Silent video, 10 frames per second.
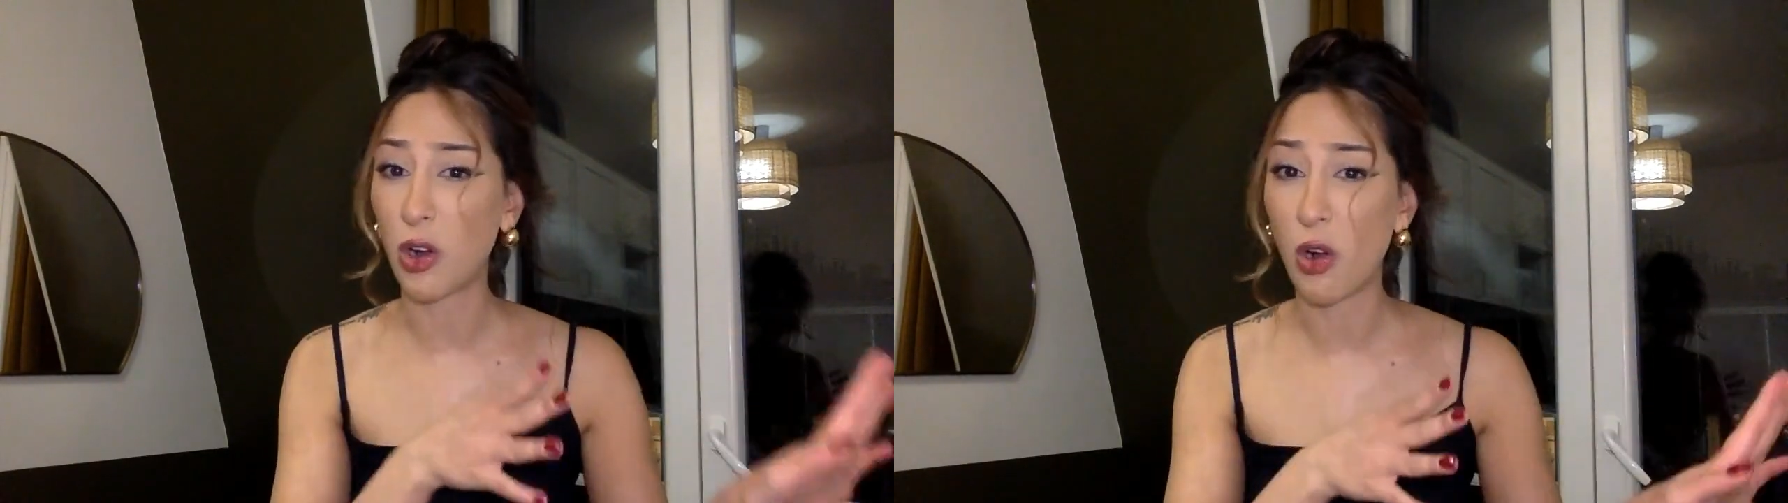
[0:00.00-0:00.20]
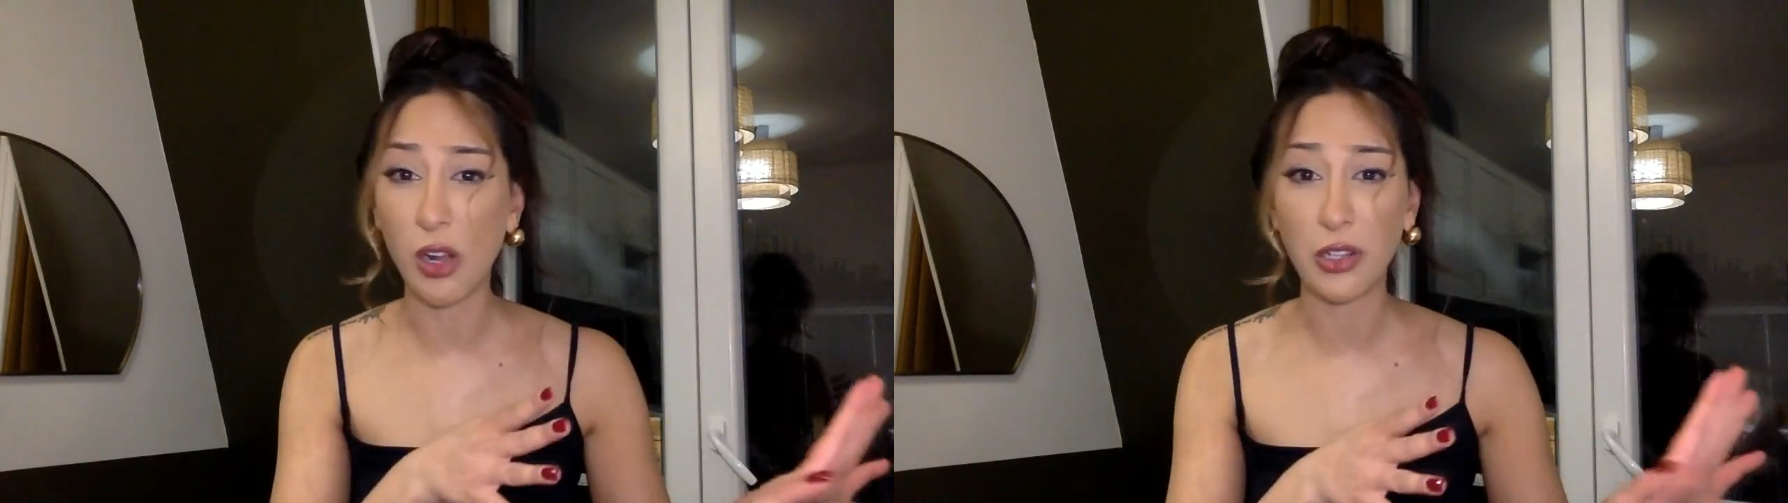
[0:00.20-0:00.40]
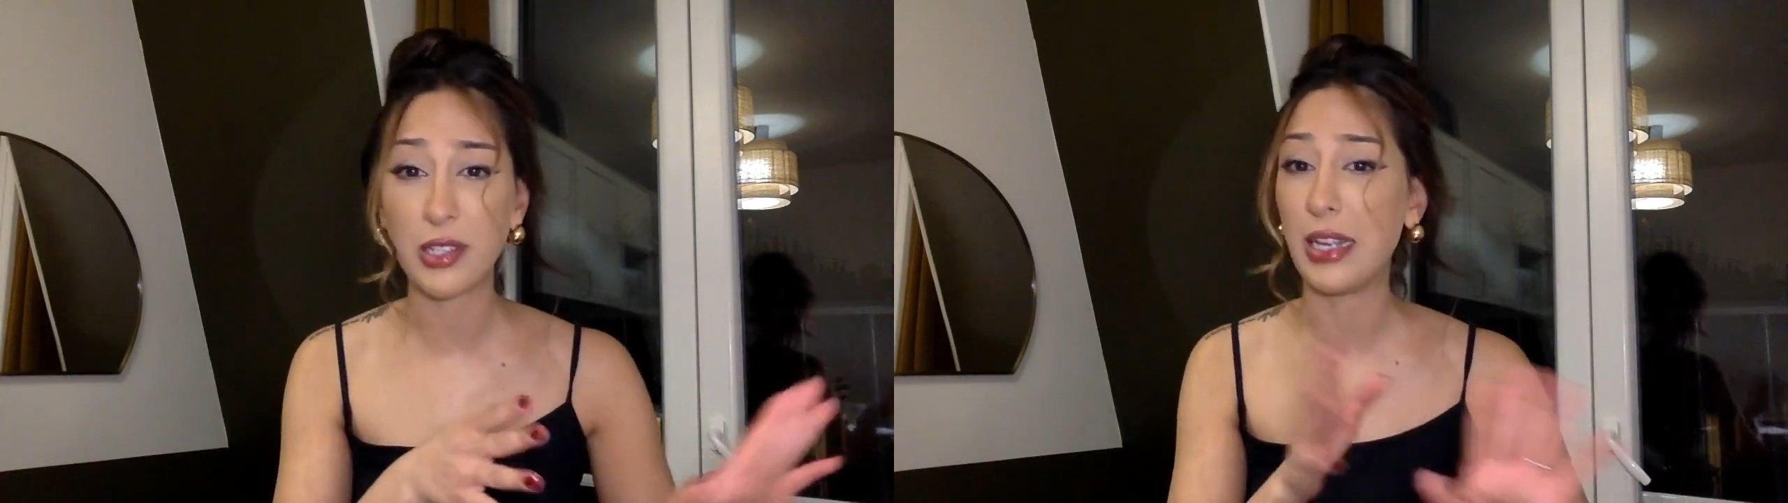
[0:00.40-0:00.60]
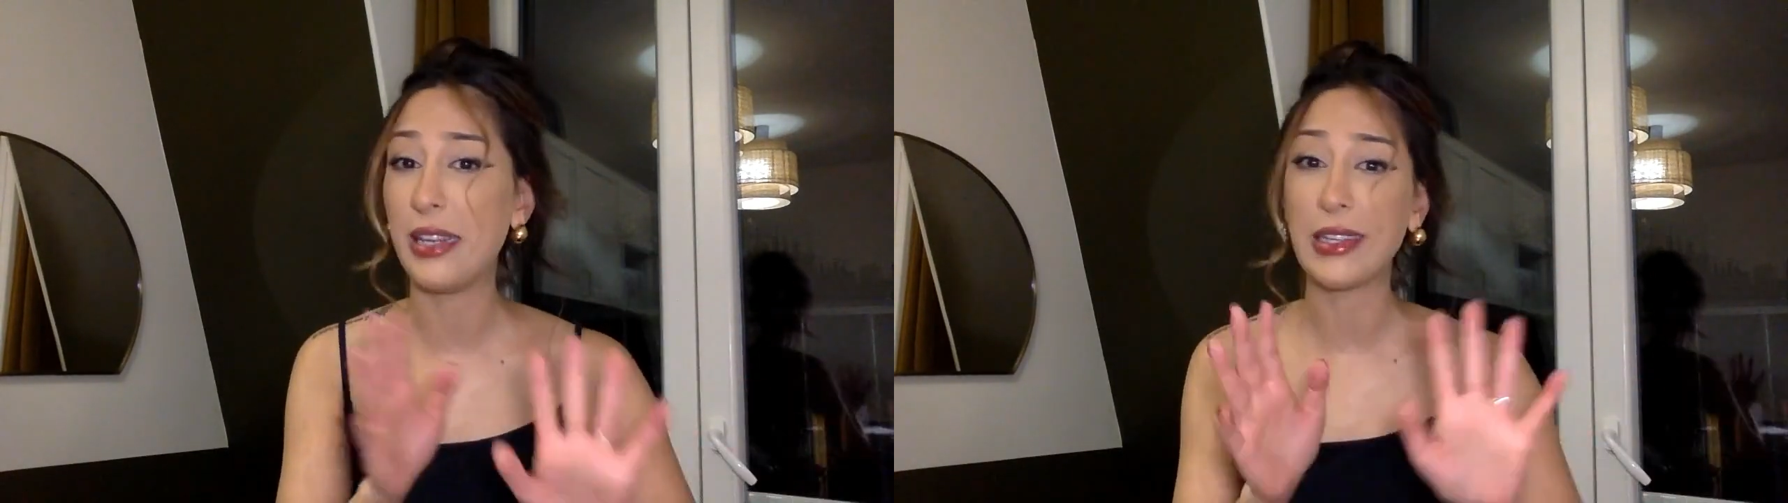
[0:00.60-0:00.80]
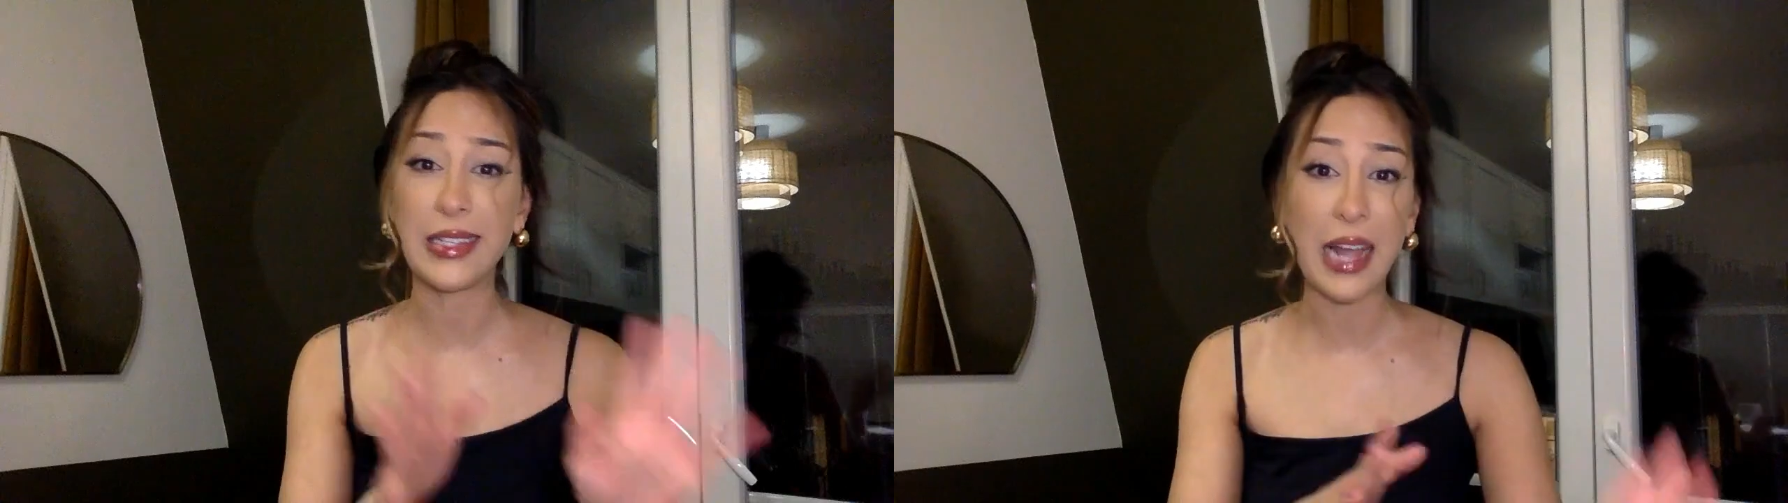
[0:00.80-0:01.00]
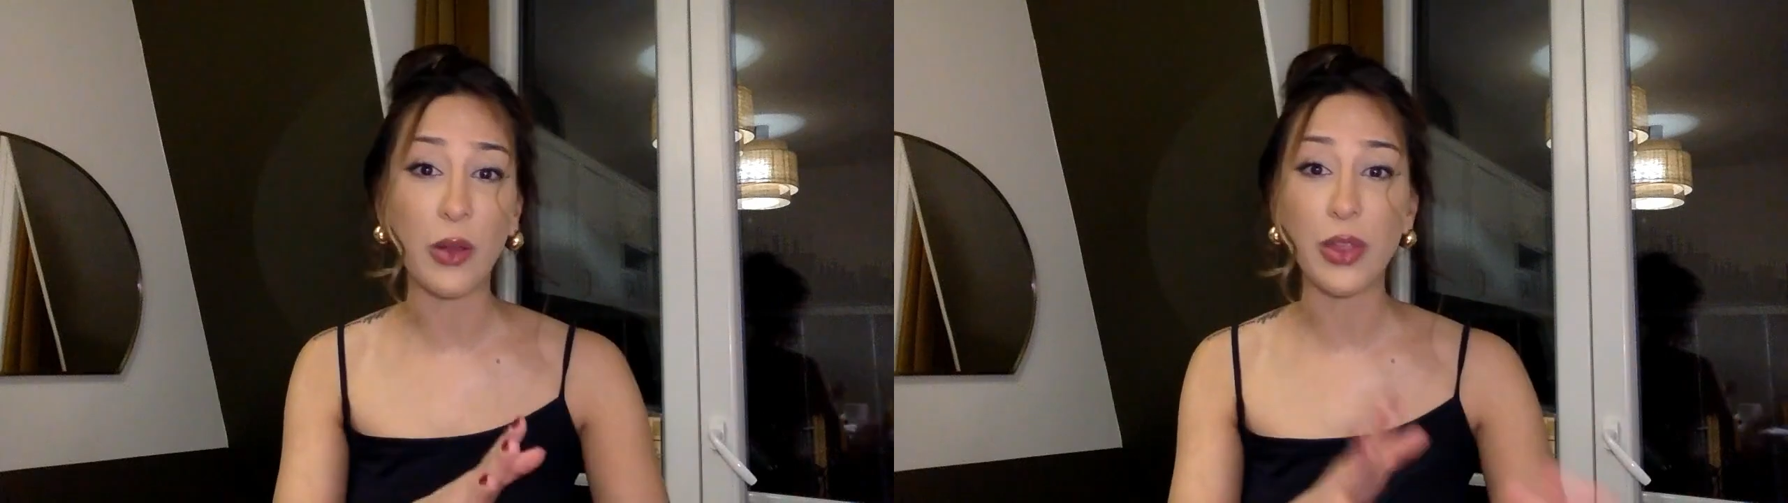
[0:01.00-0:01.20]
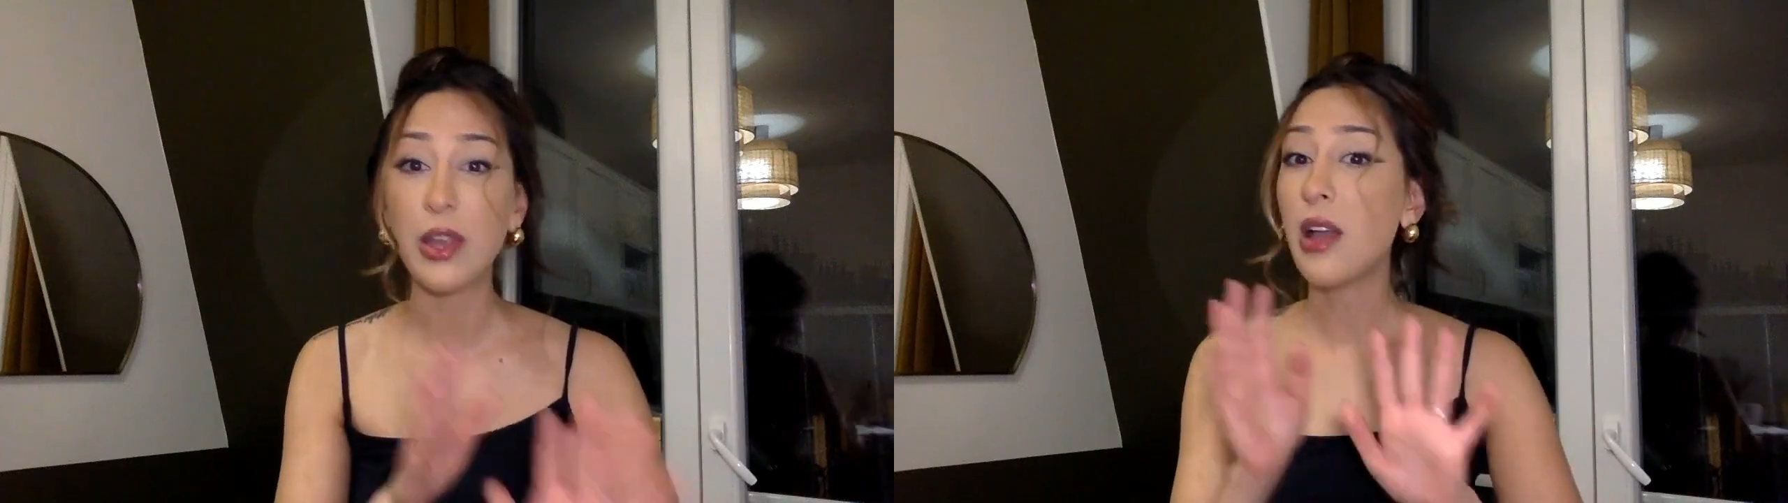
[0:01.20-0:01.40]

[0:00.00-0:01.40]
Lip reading: cult in the South.